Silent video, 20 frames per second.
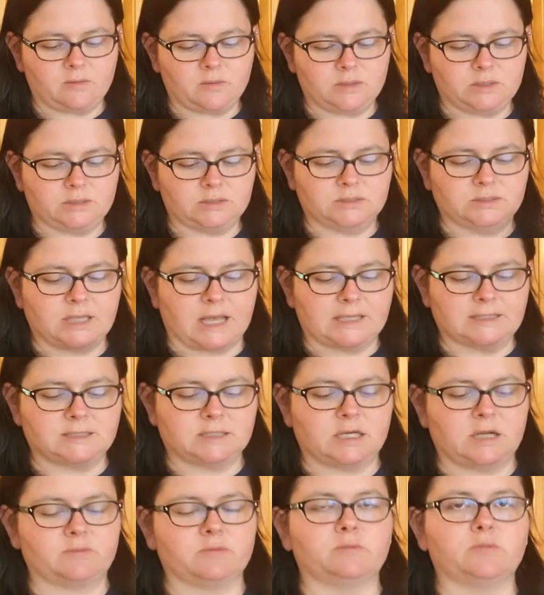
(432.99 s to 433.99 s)
will dice
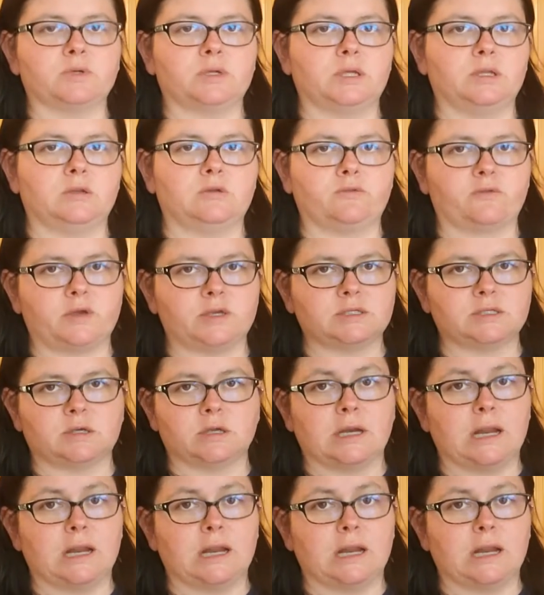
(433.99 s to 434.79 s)
it up and put it in the freezer.